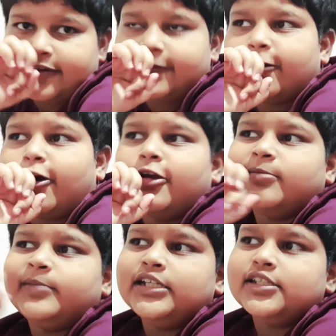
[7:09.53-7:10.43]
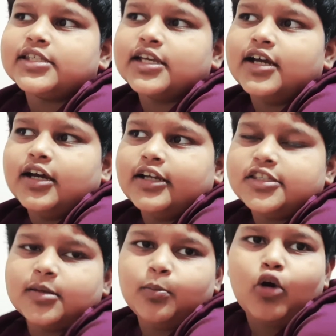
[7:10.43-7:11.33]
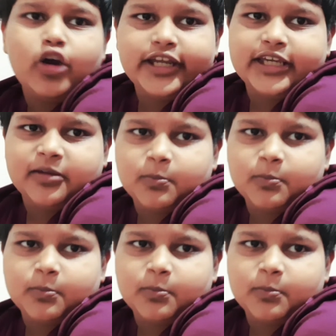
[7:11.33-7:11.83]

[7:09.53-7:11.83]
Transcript: Dawn means it's a morning.